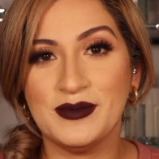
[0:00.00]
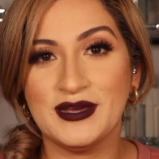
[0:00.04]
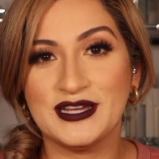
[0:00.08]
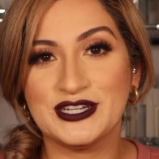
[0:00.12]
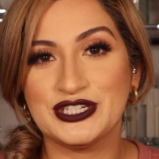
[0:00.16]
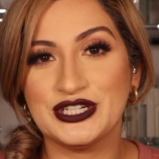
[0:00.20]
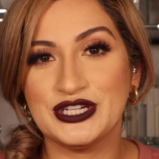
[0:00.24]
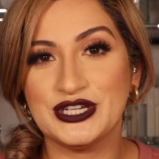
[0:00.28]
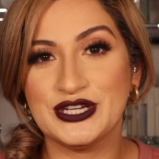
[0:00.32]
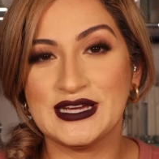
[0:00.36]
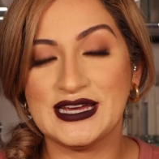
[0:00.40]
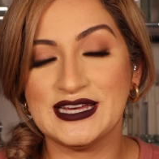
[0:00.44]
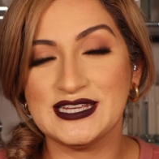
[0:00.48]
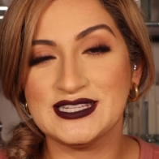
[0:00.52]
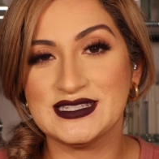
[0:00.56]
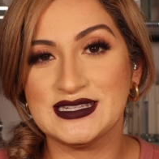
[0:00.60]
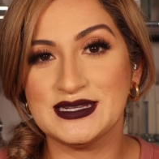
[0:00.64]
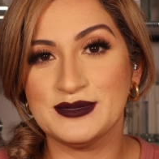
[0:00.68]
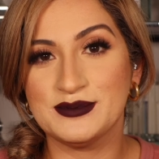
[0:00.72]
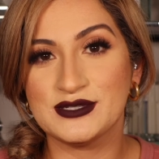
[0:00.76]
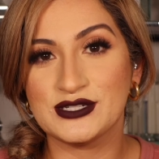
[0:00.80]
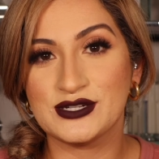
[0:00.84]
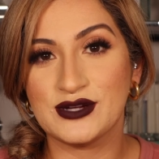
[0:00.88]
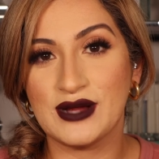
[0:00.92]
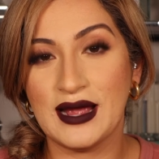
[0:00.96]
Make sure you guys
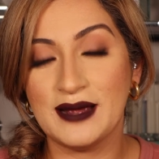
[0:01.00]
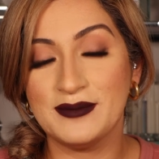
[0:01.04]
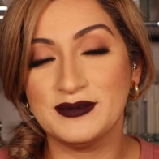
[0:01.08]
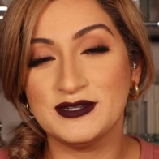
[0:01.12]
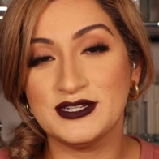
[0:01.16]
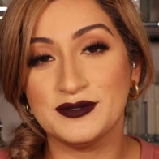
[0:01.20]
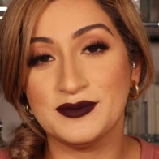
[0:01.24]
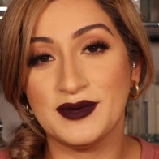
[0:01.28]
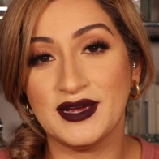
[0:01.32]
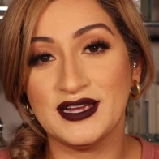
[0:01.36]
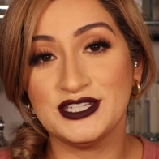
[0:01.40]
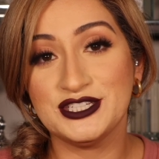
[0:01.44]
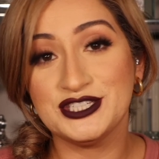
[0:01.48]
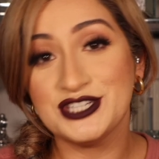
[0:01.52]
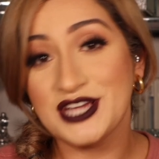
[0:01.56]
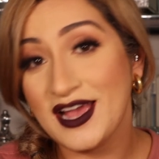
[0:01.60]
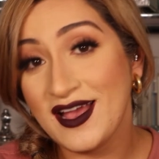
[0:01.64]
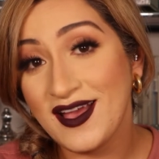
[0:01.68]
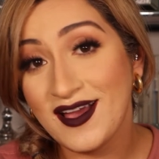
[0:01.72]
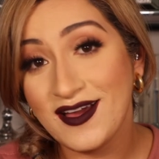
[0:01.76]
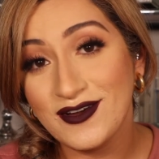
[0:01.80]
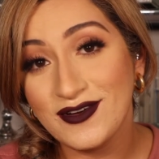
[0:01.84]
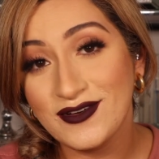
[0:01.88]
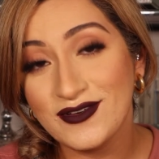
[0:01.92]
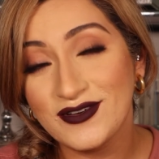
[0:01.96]
subscribe to my
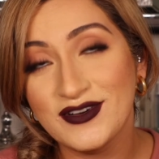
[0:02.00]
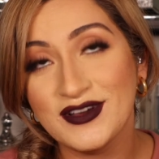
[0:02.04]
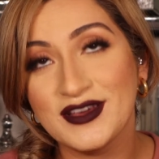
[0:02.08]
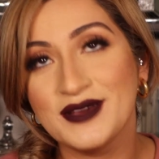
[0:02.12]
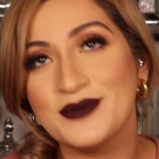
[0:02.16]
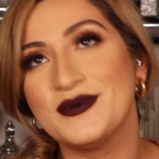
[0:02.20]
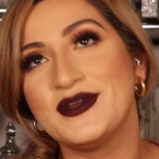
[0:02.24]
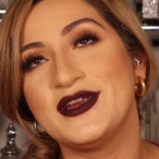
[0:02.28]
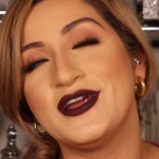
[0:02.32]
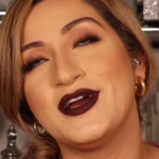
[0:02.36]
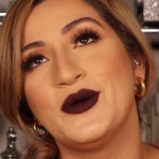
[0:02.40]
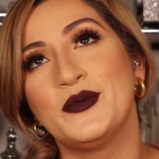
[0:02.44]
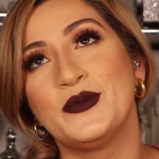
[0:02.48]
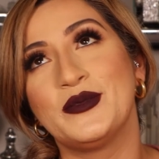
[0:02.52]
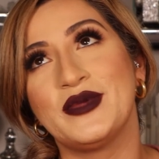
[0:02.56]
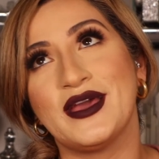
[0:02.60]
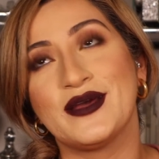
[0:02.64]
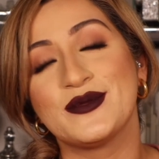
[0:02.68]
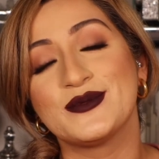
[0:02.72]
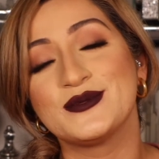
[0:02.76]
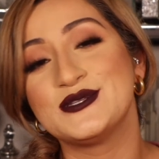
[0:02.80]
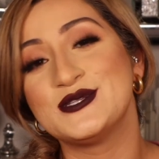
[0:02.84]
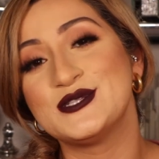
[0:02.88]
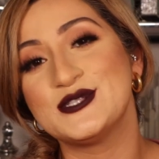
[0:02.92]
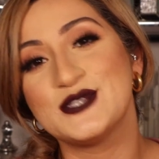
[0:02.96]
channel. It would help me
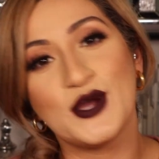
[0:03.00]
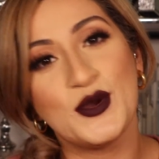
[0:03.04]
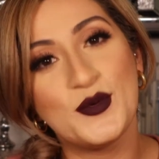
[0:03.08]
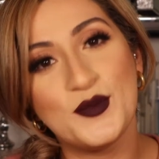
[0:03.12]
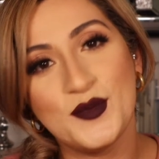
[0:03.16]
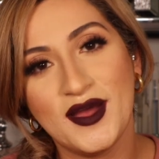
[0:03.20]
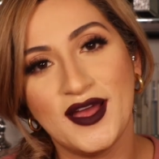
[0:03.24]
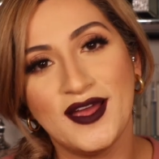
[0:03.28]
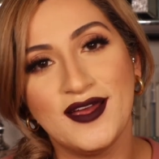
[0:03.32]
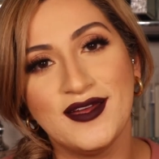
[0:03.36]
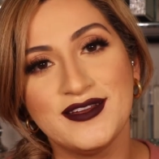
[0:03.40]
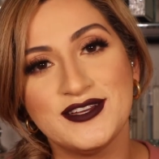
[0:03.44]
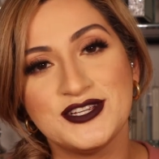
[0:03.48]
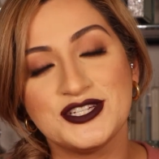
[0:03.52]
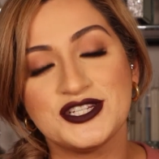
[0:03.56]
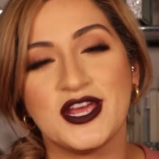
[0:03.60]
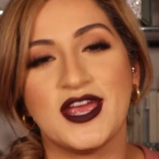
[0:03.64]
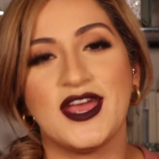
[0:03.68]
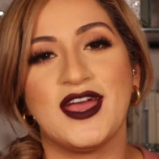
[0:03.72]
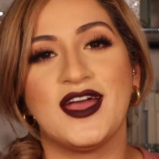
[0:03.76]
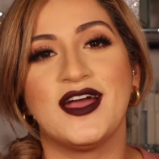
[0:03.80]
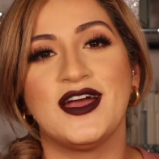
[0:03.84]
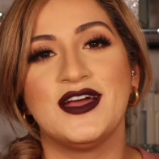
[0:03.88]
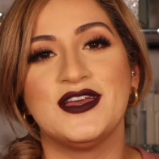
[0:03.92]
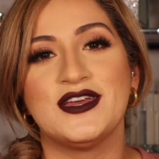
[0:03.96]
out so much,
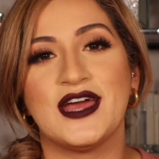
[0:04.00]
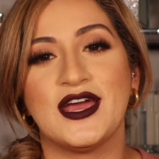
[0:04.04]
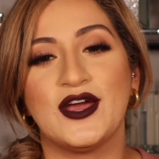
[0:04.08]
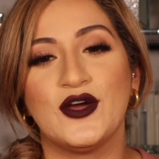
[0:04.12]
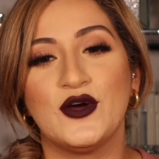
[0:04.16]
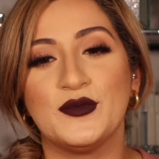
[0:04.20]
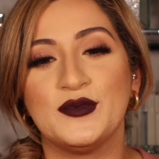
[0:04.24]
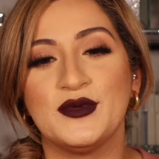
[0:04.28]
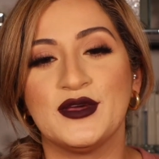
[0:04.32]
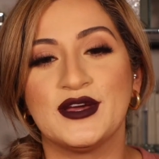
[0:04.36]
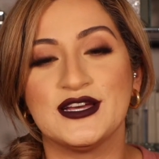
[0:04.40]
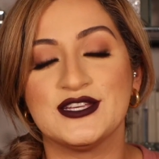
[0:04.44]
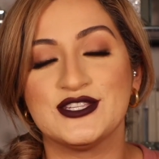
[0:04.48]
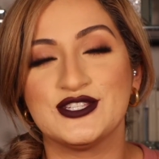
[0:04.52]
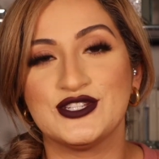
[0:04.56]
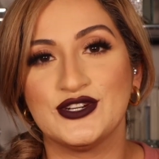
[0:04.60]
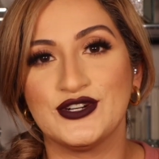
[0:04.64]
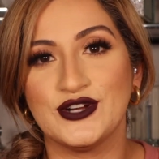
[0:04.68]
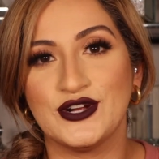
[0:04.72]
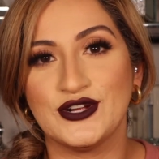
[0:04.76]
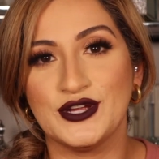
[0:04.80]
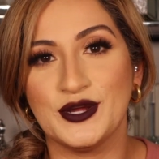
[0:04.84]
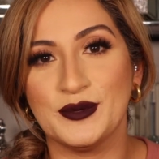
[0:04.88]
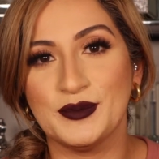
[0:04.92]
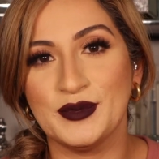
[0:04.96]
and I hope you guys
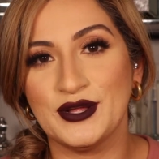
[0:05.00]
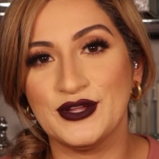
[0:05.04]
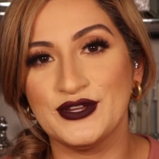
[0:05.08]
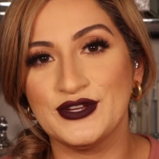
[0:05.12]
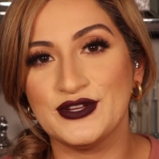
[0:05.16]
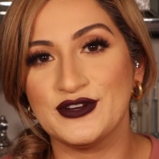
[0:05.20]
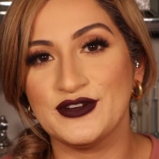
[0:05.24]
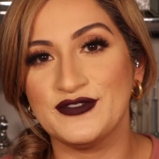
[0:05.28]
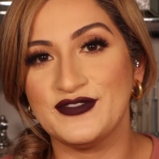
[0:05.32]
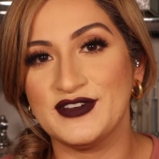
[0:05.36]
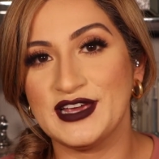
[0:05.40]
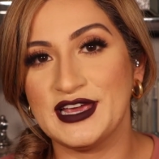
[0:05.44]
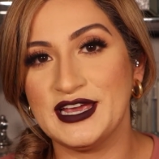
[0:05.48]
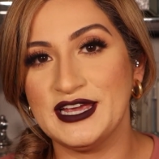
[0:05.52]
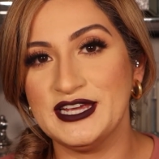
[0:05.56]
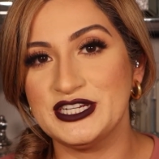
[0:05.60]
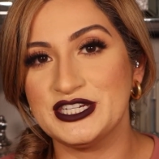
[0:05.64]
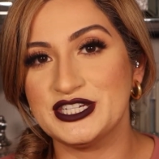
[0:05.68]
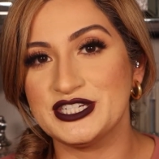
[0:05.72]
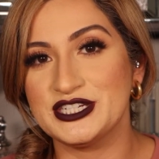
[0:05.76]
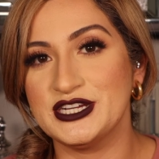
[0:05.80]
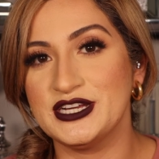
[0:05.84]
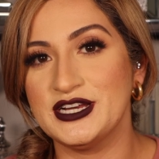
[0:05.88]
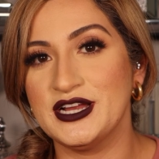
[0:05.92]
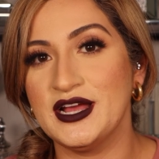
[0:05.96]
turn on your bell
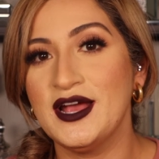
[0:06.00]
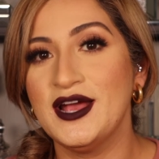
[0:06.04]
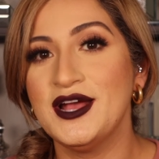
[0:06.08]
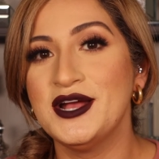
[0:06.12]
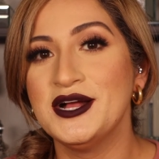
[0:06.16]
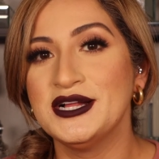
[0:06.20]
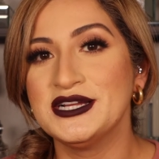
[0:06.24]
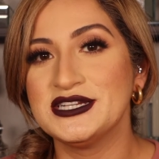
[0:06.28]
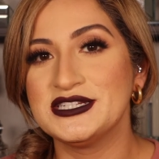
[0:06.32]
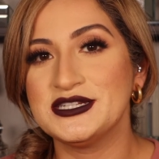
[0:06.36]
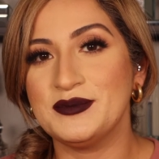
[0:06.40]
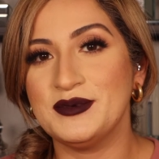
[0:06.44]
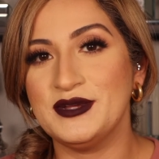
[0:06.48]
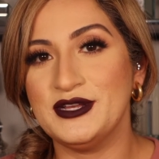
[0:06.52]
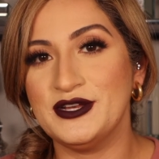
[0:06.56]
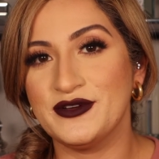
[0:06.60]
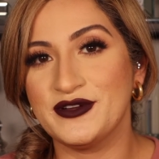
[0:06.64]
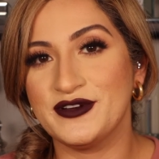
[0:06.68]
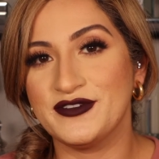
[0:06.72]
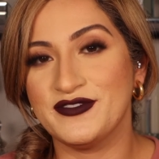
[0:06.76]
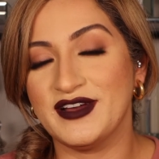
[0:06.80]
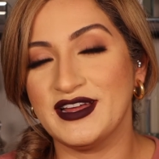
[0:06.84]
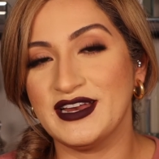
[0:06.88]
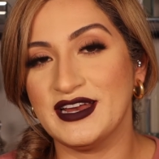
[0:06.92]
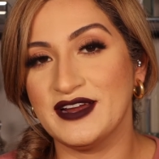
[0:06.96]
notification to be
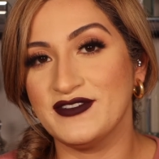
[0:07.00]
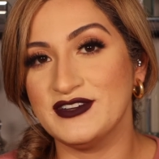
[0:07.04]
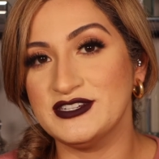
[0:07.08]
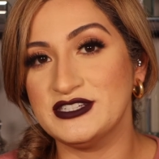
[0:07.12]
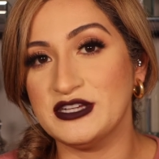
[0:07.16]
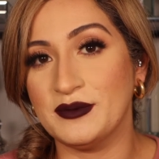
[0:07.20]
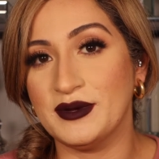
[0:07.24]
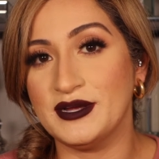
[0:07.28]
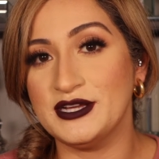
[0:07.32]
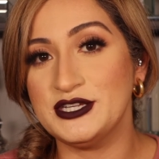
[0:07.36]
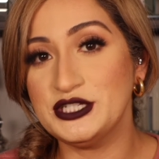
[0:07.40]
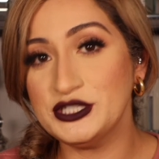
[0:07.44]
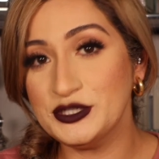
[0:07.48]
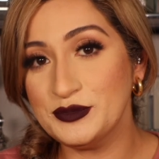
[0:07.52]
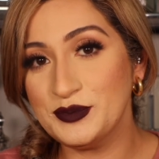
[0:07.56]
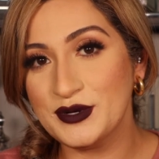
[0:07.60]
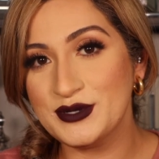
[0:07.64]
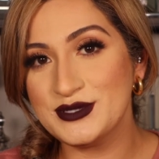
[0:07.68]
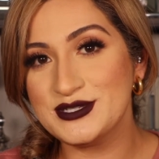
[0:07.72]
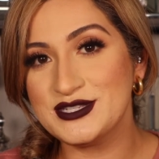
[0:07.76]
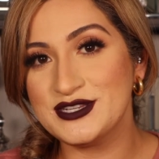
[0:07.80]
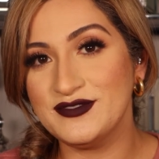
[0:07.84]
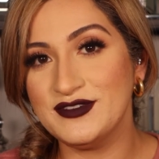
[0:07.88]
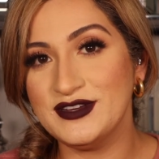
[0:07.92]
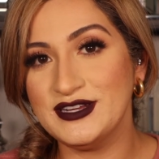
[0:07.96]
notified every time I do
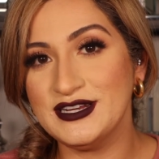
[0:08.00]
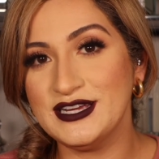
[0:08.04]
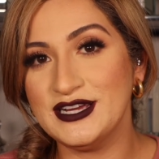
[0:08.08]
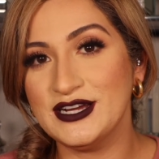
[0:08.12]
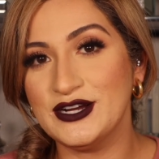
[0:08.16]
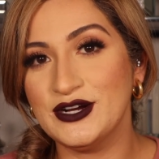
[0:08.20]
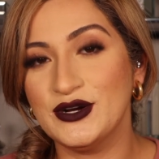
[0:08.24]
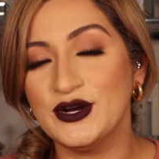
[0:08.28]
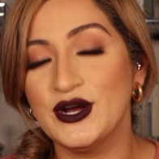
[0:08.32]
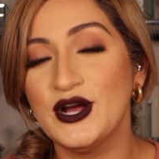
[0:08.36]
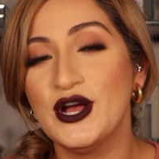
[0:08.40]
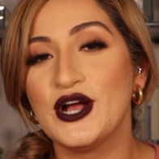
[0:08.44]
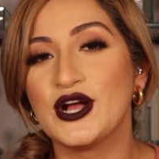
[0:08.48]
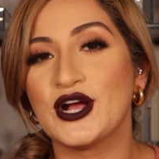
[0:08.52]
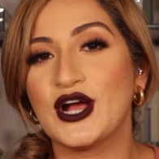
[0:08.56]
post a video.